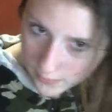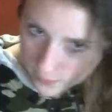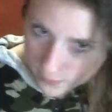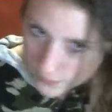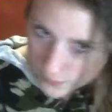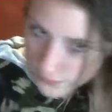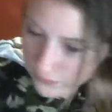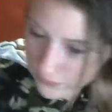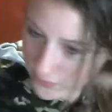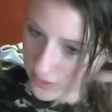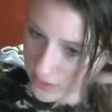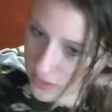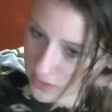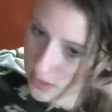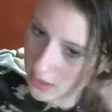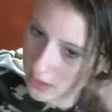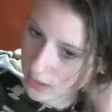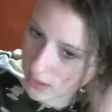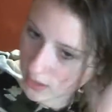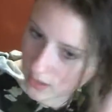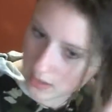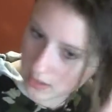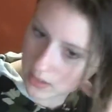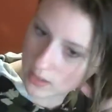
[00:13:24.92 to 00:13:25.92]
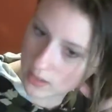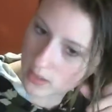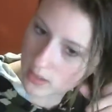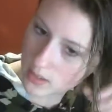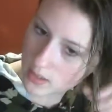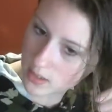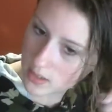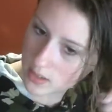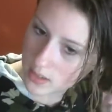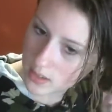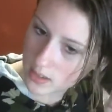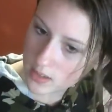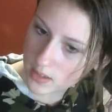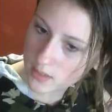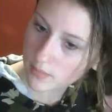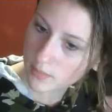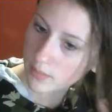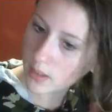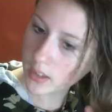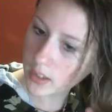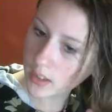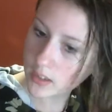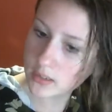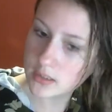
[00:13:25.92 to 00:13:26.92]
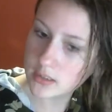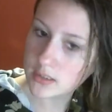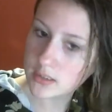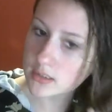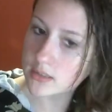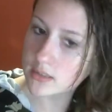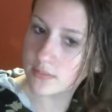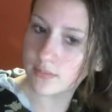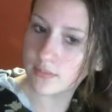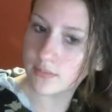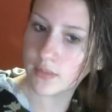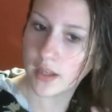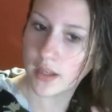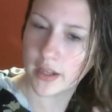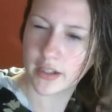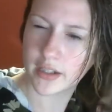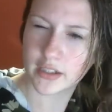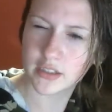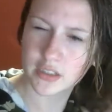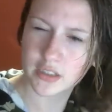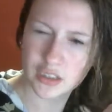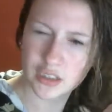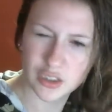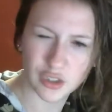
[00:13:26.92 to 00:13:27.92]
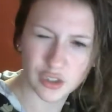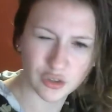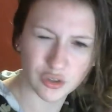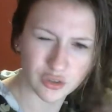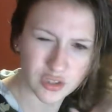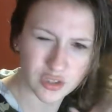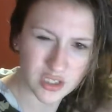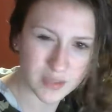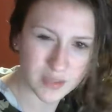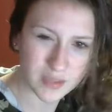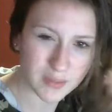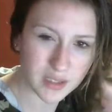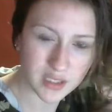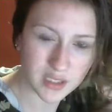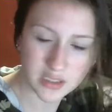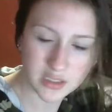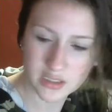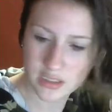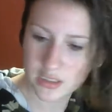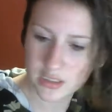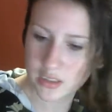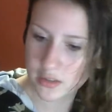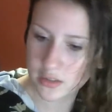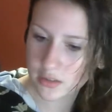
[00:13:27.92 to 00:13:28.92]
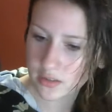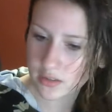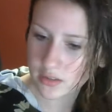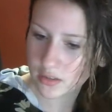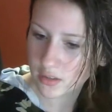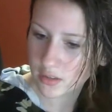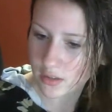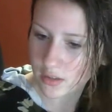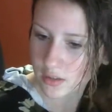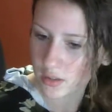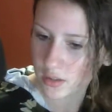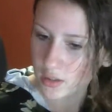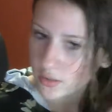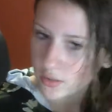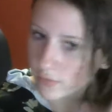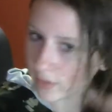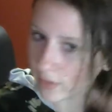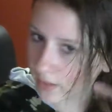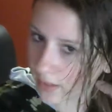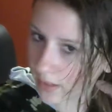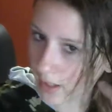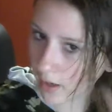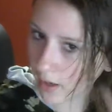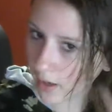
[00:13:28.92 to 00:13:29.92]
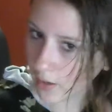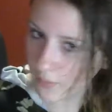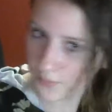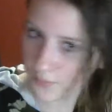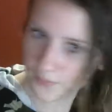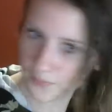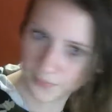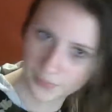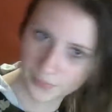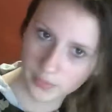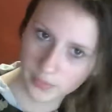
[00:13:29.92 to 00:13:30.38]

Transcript: 15 minutes, and it's 13 minutes right now.